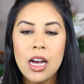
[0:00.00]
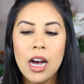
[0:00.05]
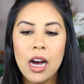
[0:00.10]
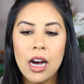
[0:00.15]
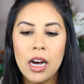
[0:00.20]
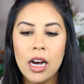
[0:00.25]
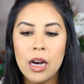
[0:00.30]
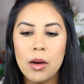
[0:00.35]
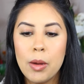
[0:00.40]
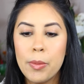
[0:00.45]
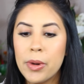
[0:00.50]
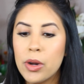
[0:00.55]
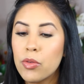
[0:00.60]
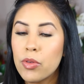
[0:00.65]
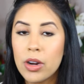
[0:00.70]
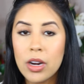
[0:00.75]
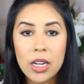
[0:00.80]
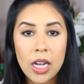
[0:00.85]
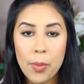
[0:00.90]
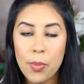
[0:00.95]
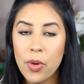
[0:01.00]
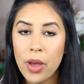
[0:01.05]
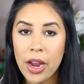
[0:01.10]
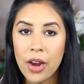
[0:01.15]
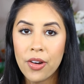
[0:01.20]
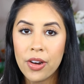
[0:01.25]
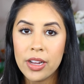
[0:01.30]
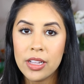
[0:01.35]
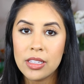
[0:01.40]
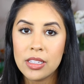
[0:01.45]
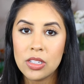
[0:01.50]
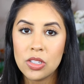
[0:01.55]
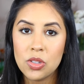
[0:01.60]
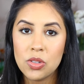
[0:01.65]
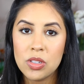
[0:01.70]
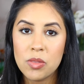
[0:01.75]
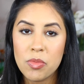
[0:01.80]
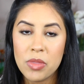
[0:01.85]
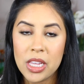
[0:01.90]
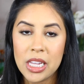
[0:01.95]
I'm going to run a couple errands and do
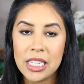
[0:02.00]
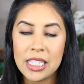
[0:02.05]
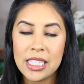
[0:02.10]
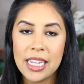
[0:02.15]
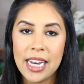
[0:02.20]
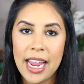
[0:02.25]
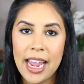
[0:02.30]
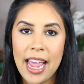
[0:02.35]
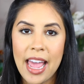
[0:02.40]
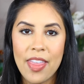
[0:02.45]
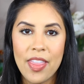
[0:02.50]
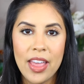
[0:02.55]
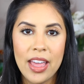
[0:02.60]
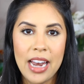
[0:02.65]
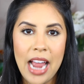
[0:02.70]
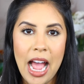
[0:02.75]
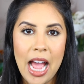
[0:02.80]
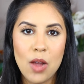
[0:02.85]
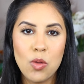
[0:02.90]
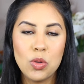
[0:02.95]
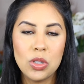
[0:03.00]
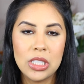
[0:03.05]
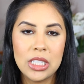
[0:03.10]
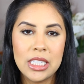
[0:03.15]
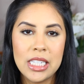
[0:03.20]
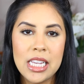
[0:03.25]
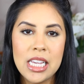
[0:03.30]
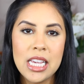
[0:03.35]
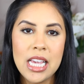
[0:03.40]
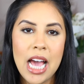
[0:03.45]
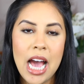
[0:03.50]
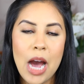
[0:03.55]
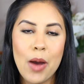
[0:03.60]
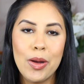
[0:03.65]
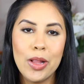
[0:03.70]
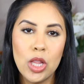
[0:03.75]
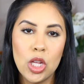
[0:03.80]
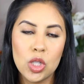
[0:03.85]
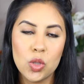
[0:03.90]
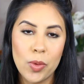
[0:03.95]
some things today, and then I will see how
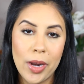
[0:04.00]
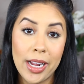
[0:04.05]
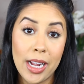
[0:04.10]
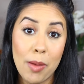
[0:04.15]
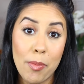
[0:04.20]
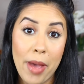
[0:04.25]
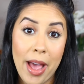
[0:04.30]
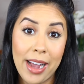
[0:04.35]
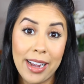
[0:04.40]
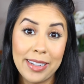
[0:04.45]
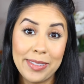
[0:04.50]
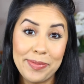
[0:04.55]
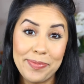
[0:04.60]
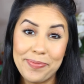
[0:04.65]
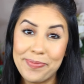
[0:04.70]
it looks when I come back.